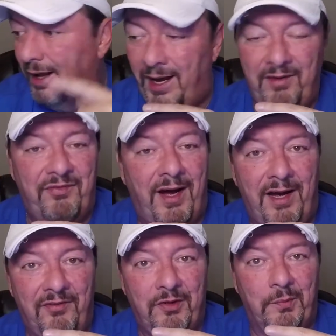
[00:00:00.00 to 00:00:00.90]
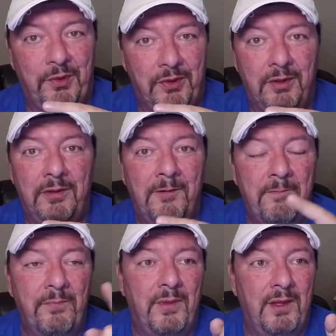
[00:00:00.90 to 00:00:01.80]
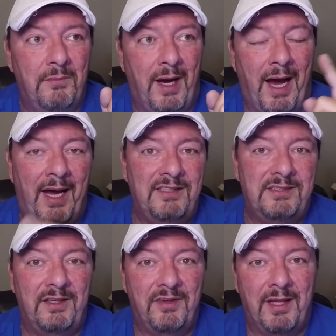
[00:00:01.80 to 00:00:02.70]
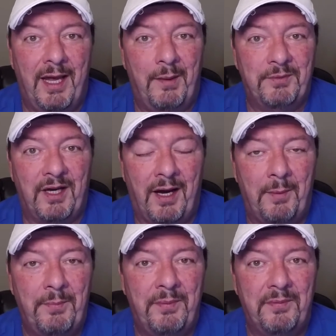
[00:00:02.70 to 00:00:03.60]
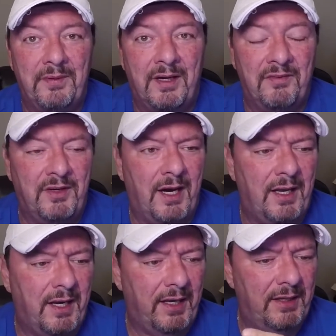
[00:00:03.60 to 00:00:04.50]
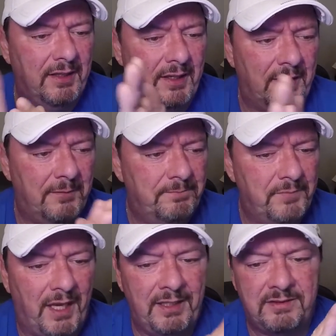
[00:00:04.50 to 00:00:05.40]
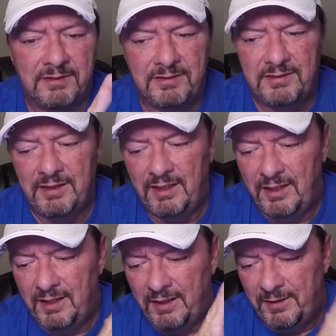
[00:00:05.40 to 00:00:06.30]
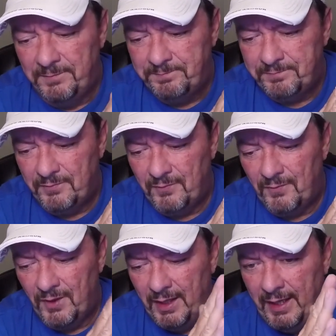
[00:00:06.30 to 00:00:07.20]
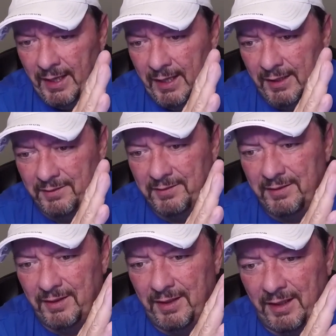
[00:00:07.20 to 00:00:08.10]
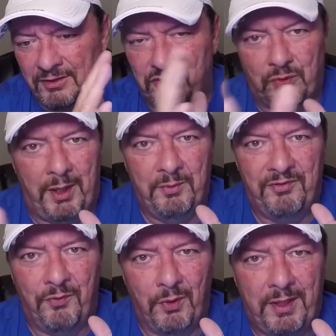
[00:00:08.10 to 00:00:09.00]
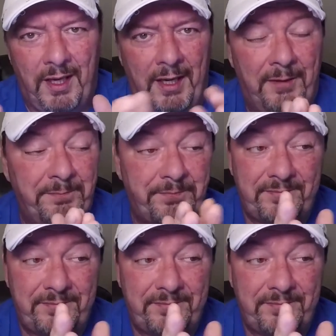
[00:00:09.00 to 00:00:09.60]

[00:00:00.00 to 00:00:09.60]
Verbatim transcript: i five computer, my i seven laptop. I've got a uh, Asus, and it's great with four K.